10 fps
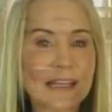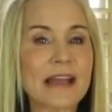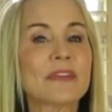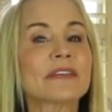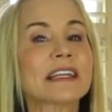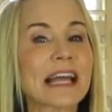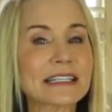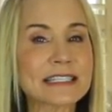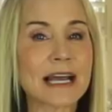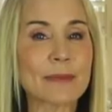And then the
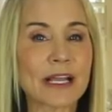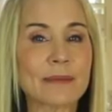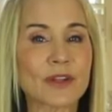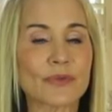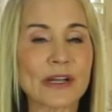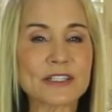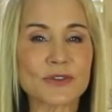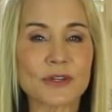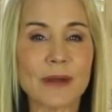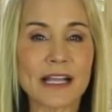next time I come to the restroom,